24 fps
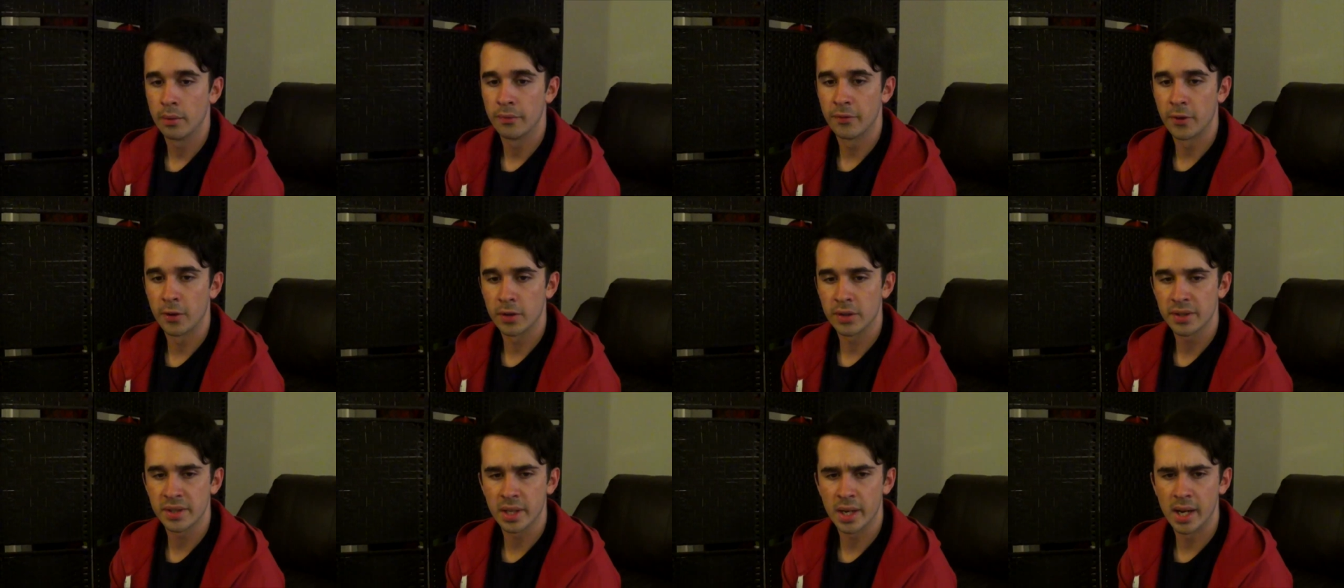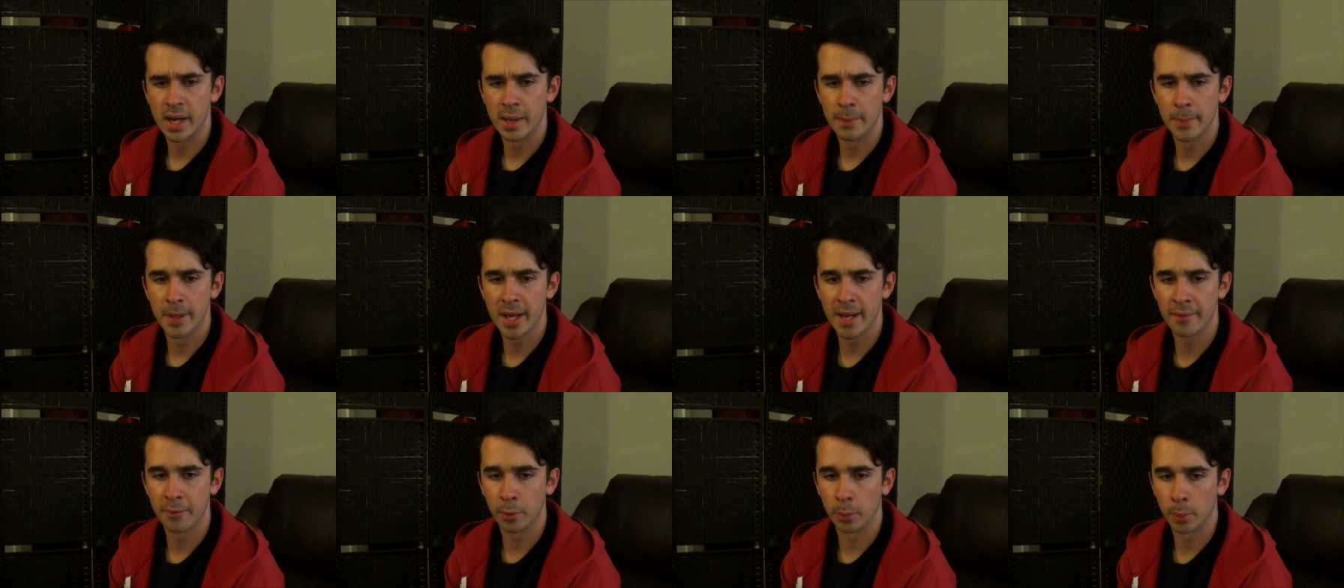The first
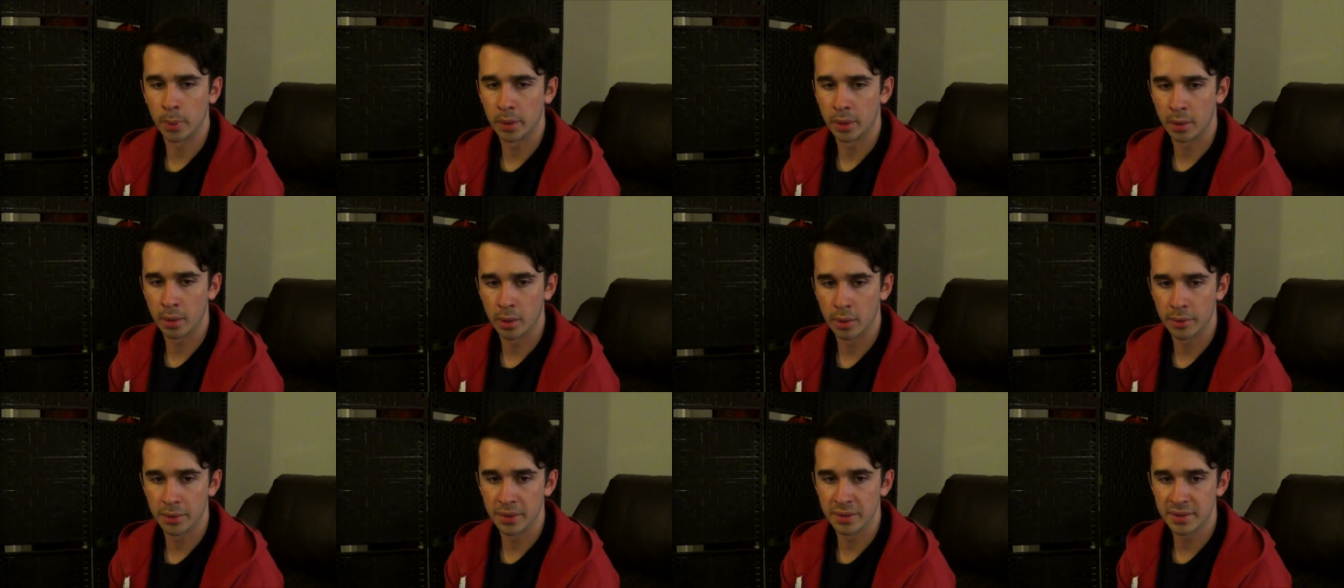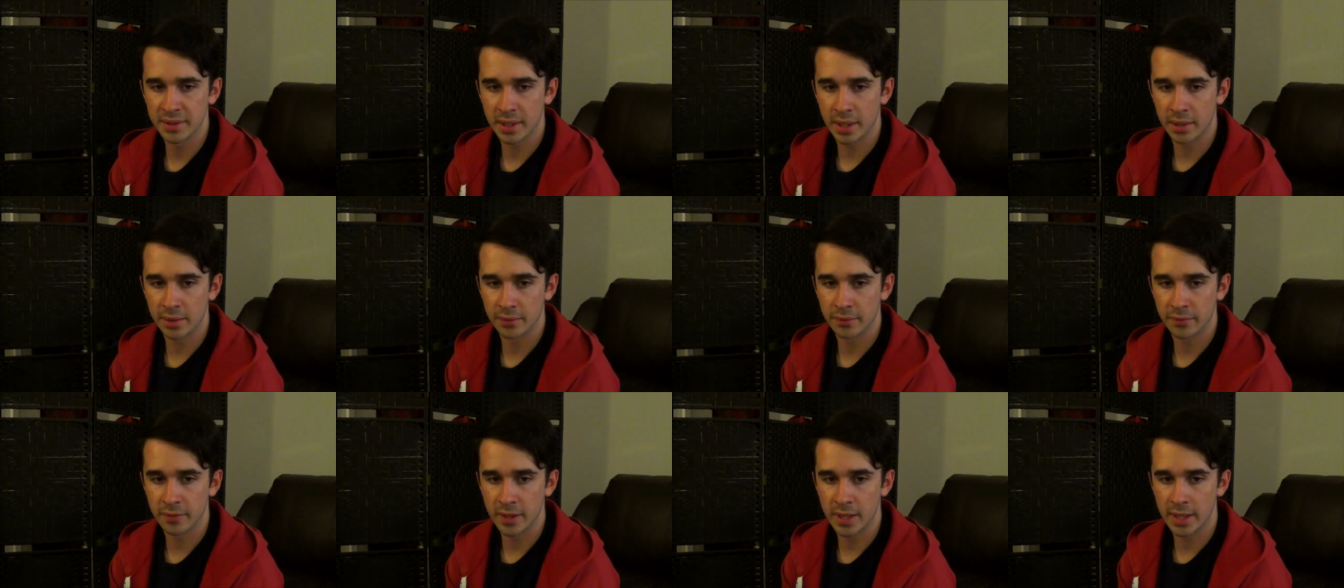time everyone heard the
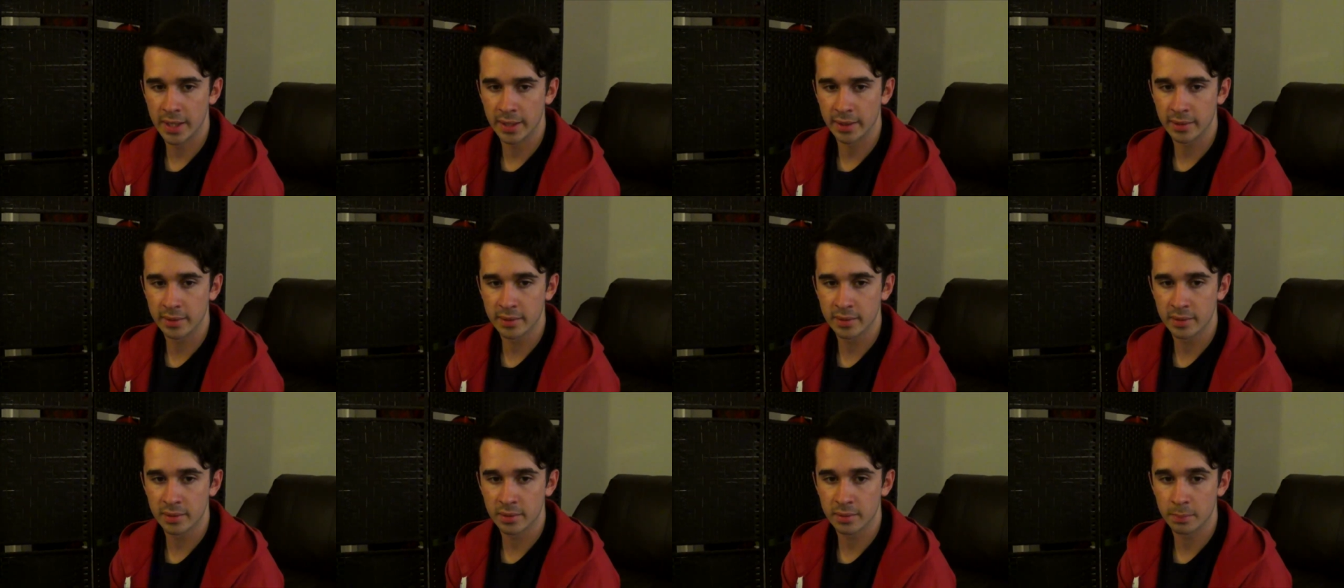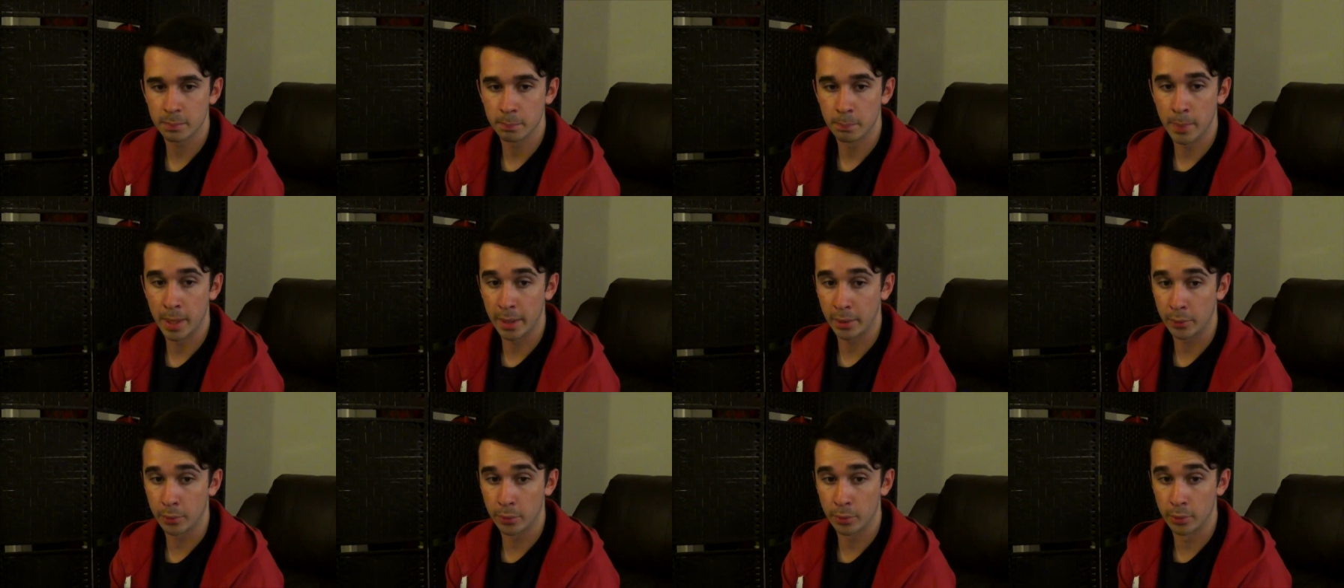sound effects,
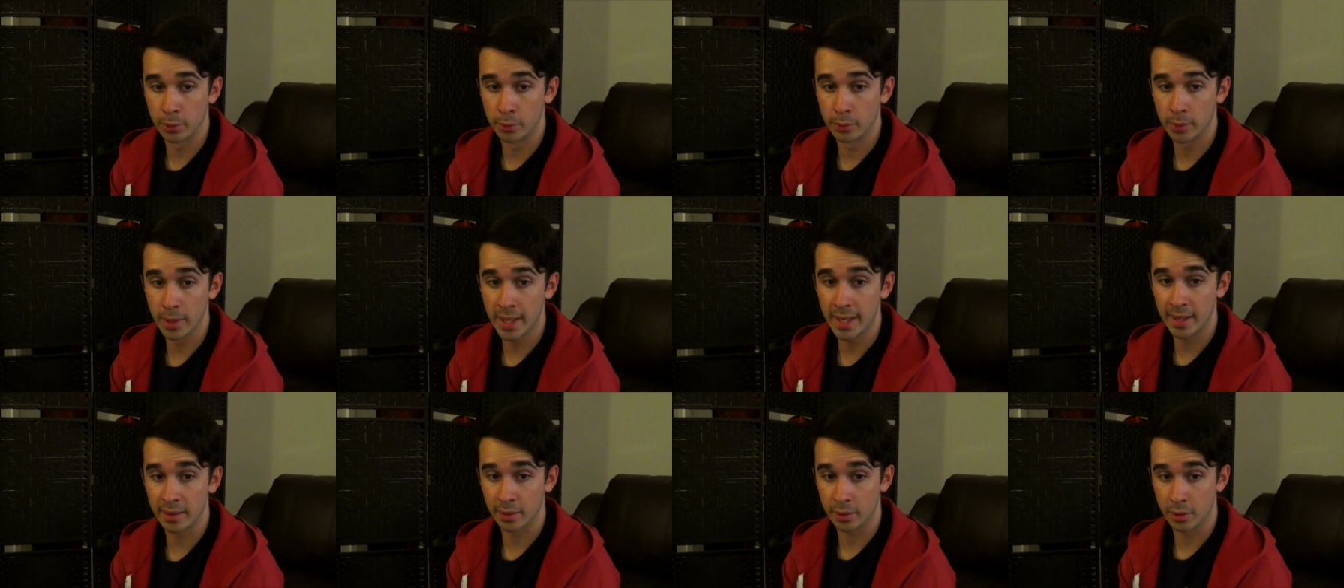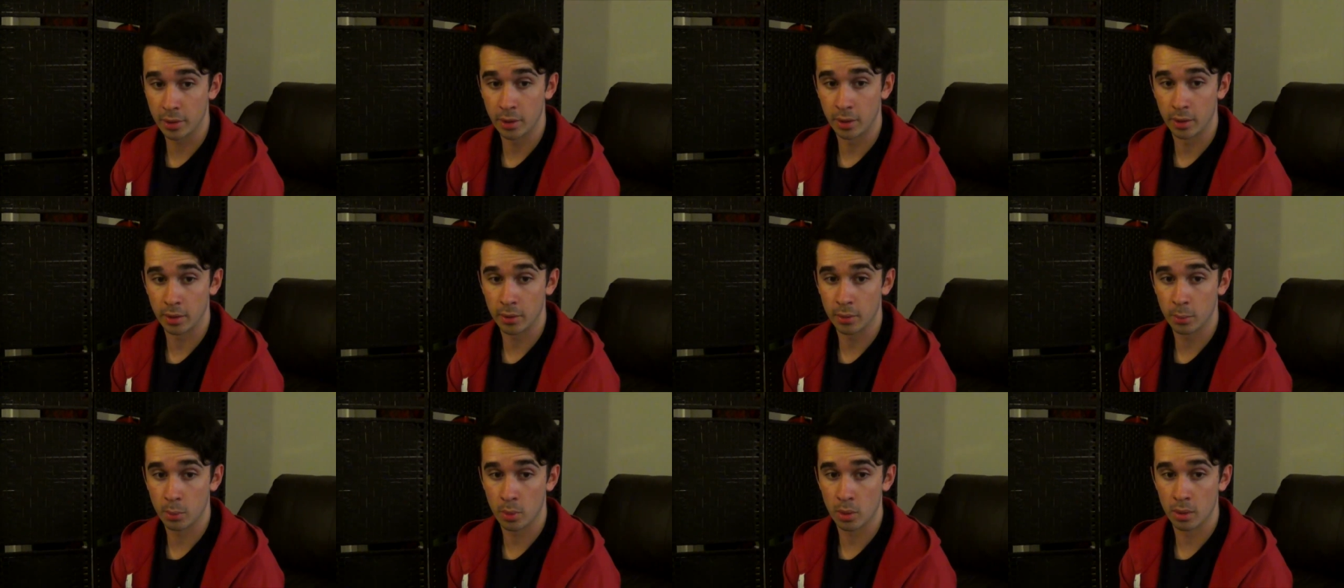my crew and
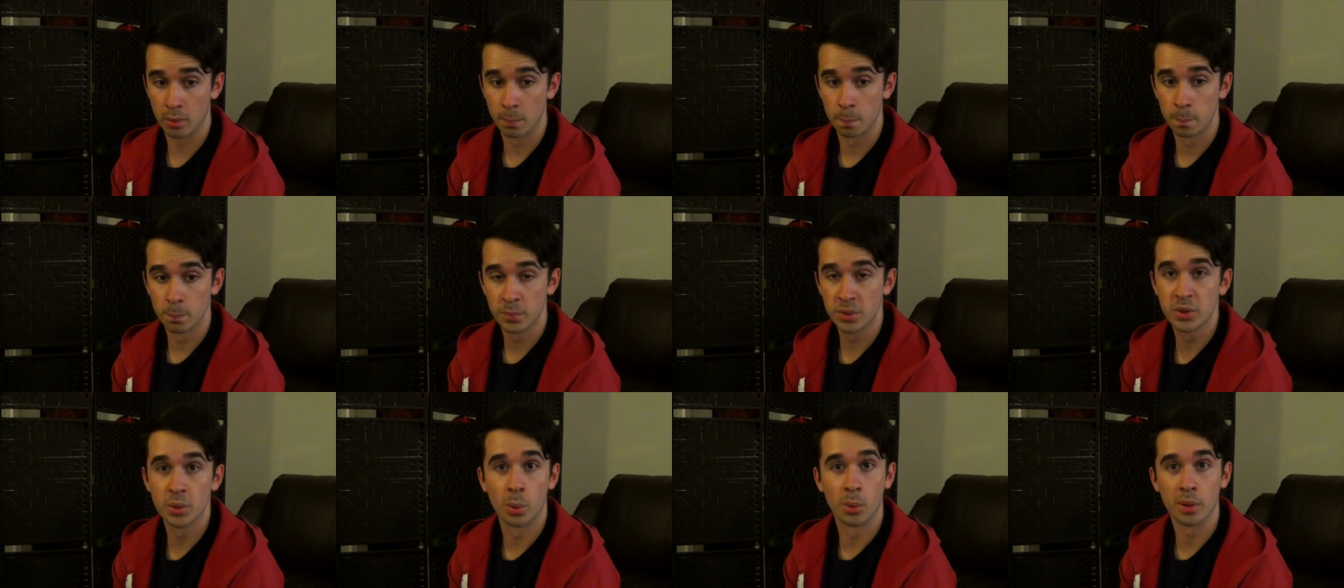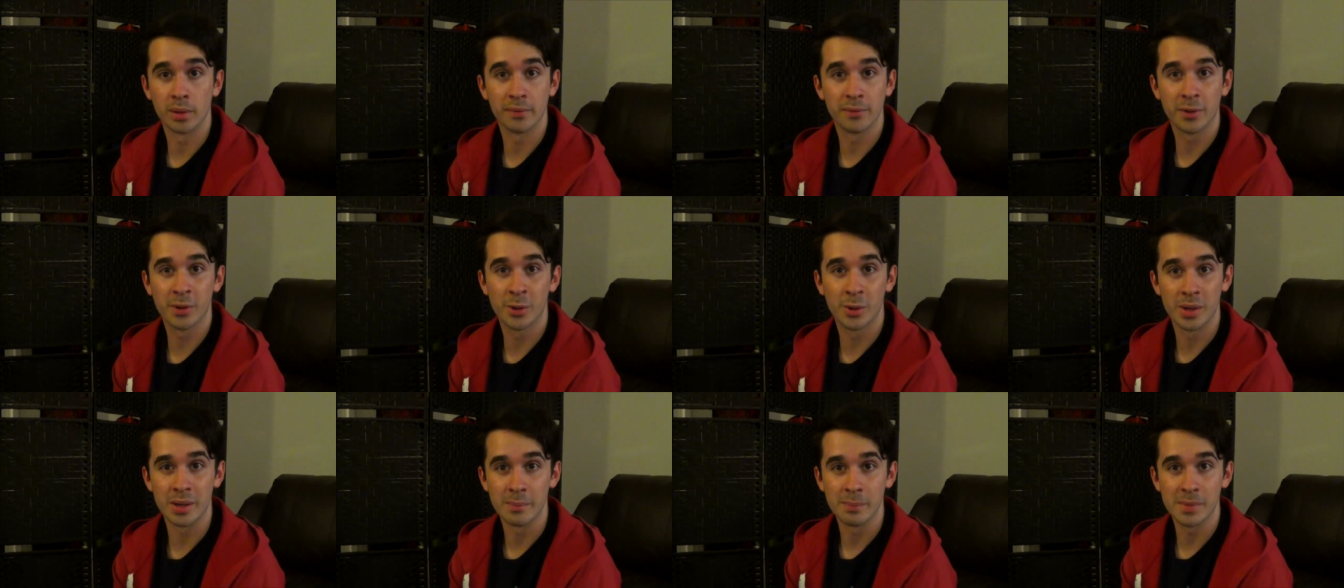Kirk were sort
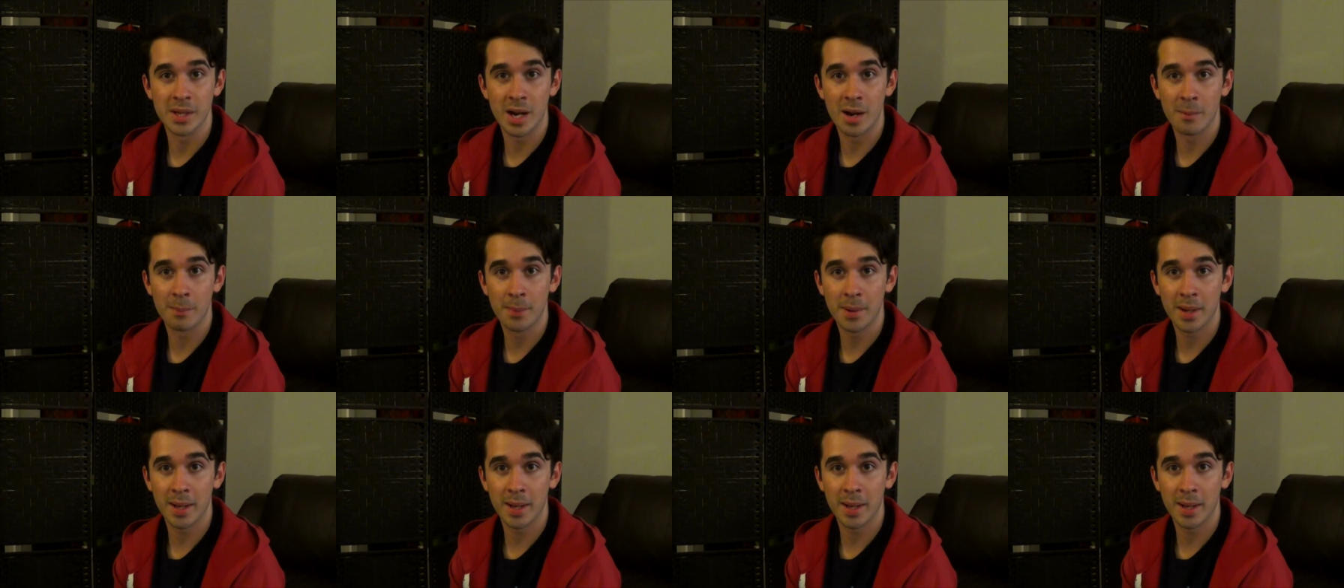of creeped out